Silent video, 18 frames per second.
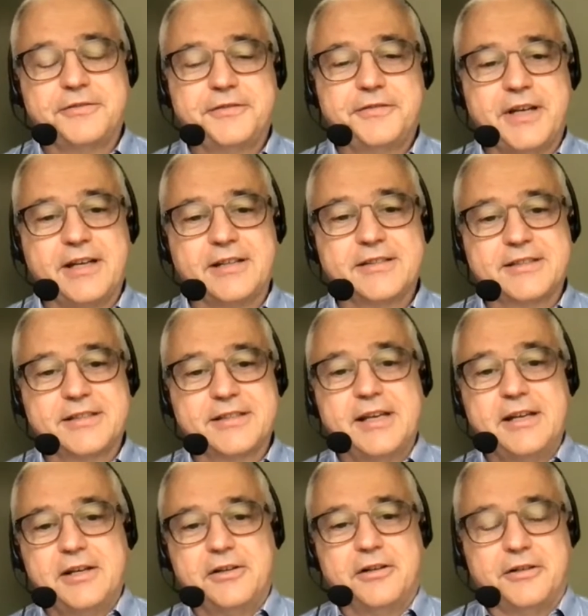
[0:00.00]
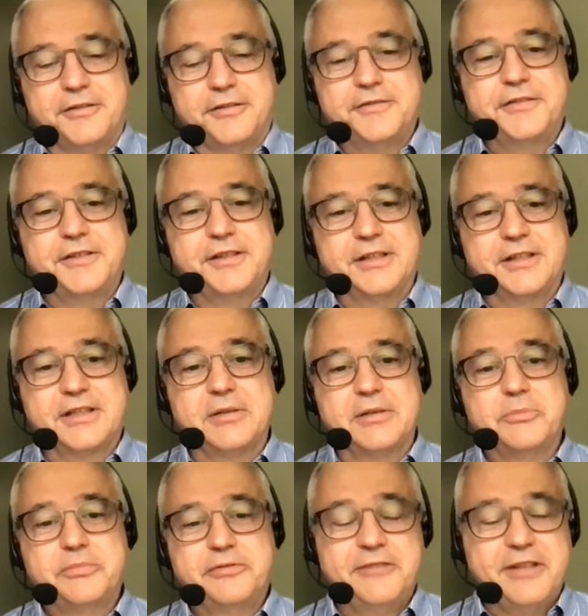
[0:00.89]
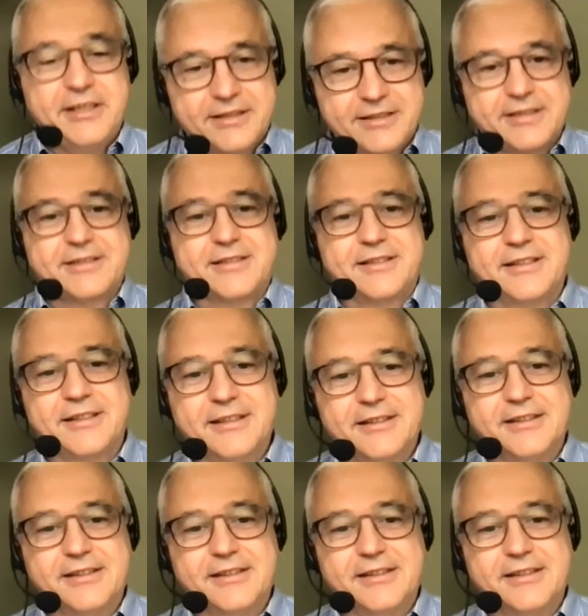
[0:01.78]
fat of a complete